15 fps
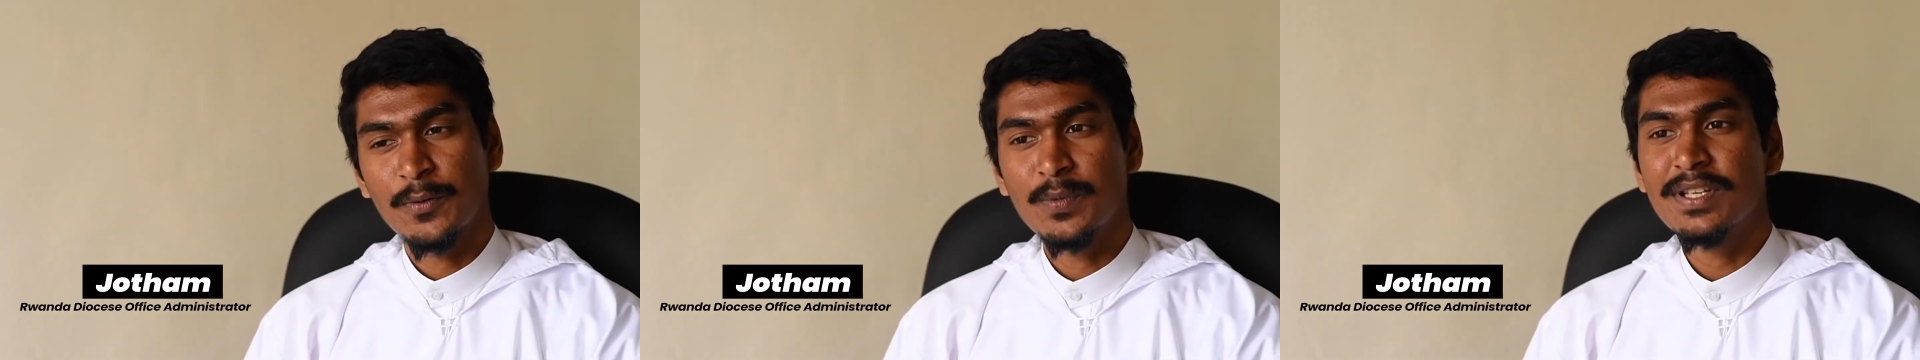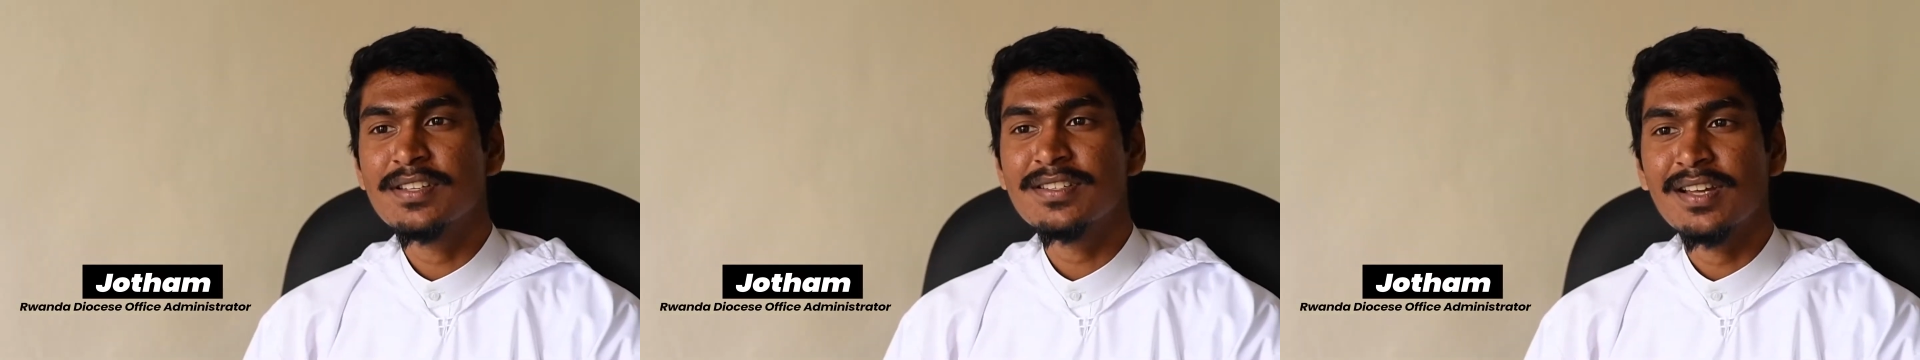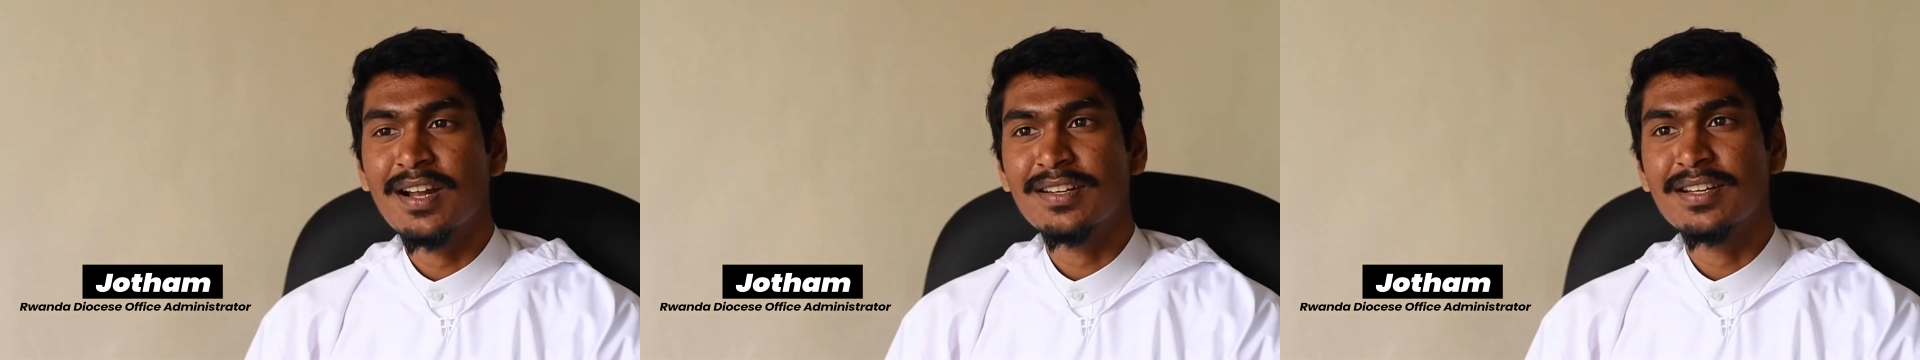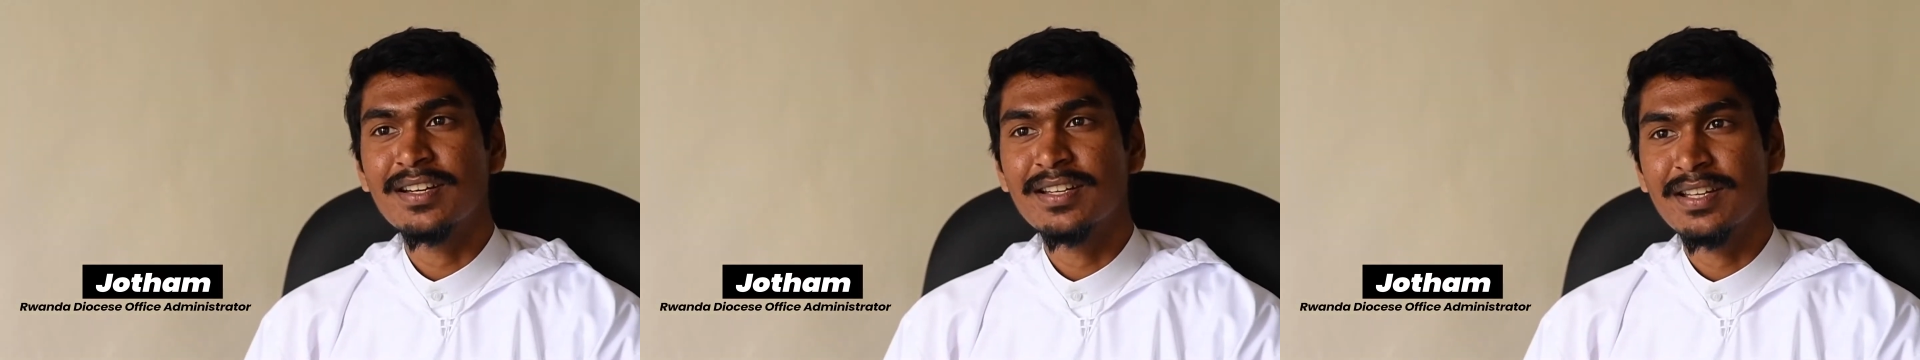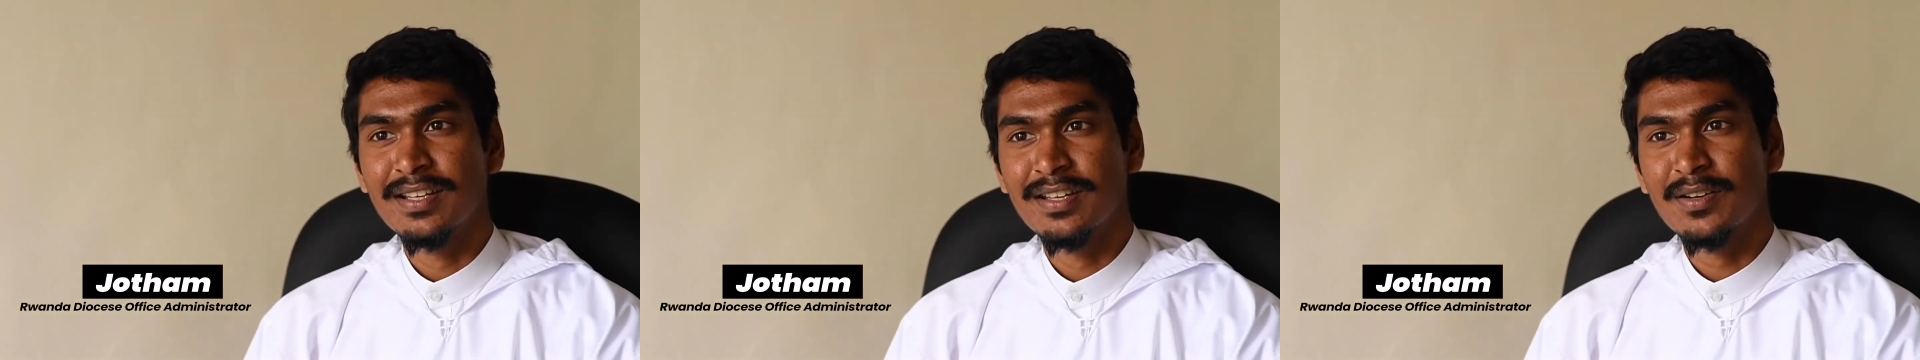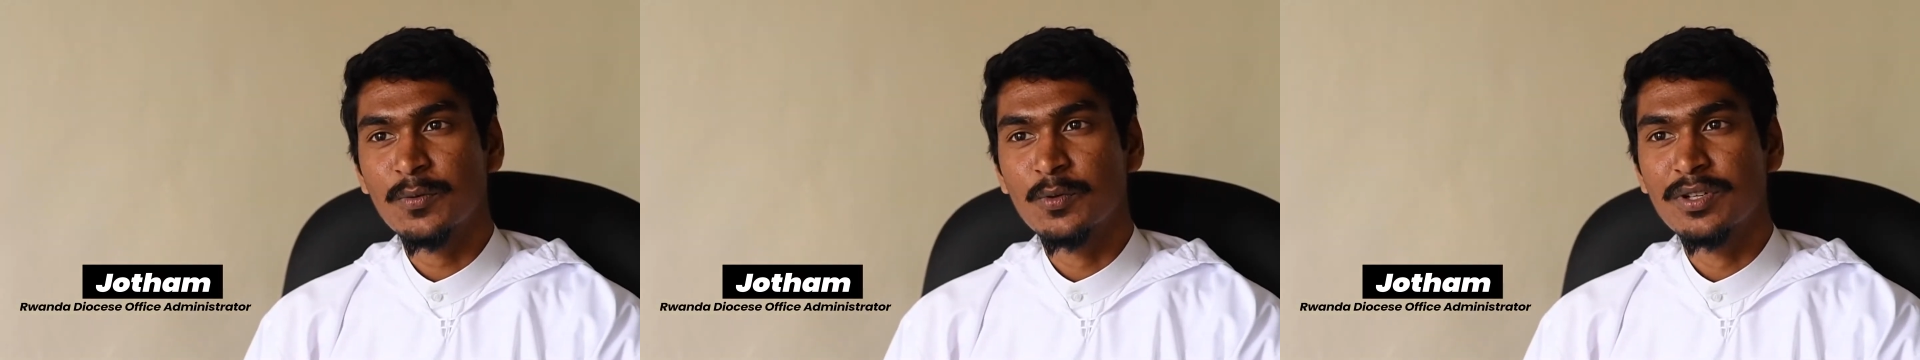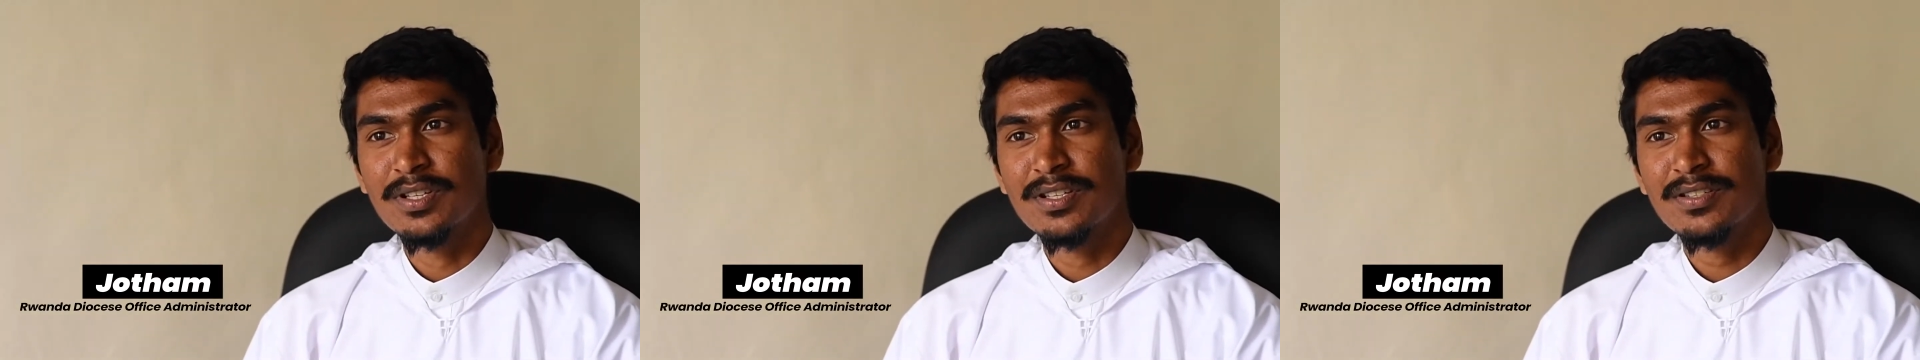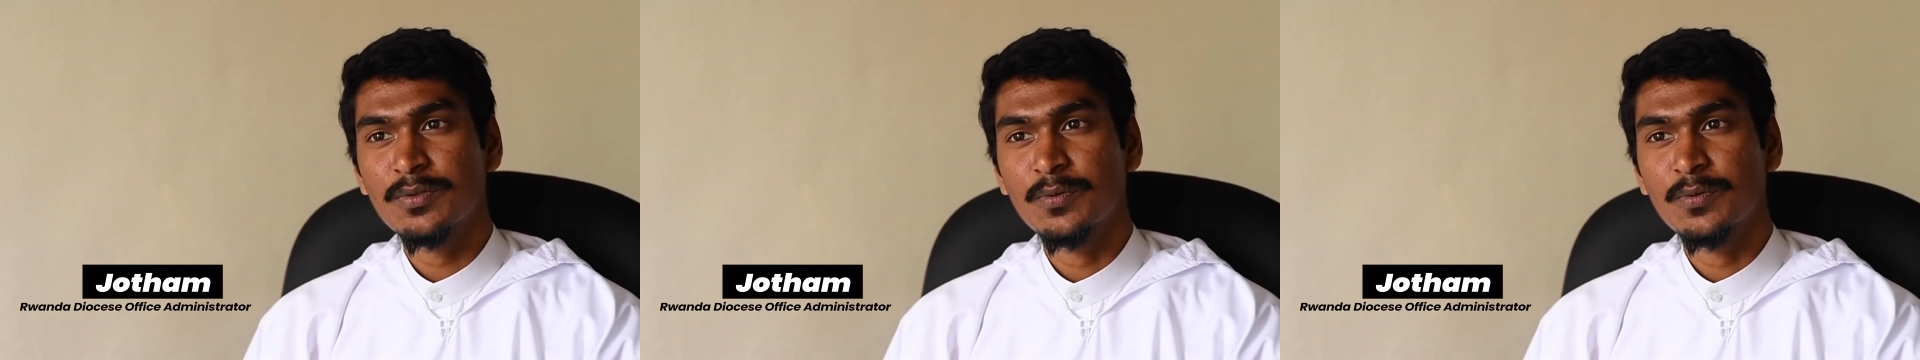we started here was